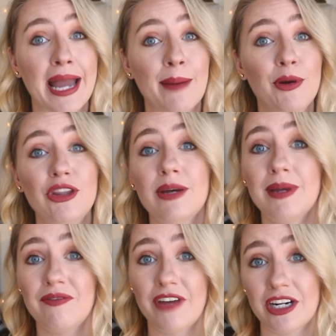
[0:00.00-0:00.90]
I put them
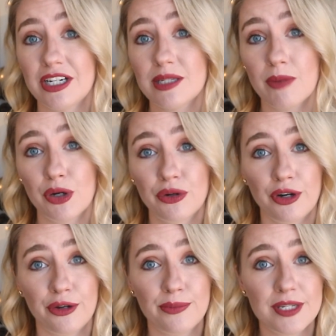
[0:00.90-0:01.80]
in very small
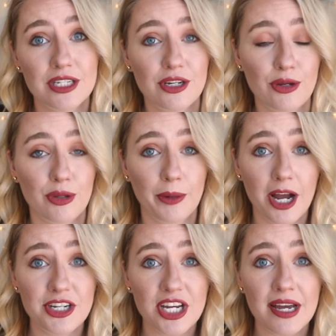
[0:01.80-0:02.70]
groups to do the
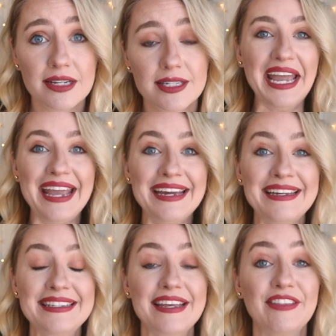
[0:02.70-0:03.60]
project,
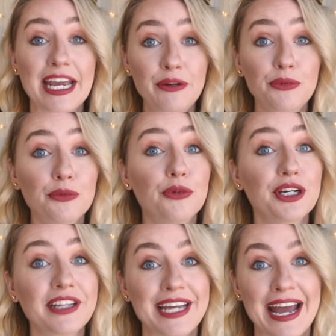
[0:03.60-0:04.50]
and they
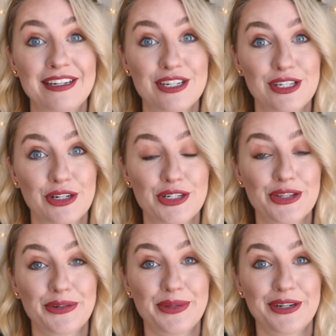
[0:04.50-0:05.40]
really had to
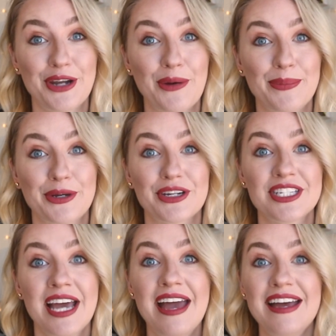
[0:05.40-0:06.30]
search through their
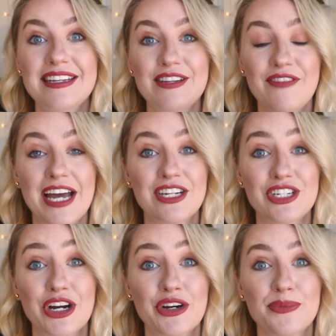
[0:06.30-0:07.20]
notebooks to find a
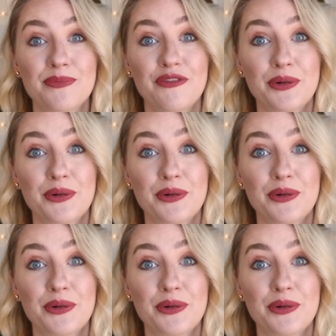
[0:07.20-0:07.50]
term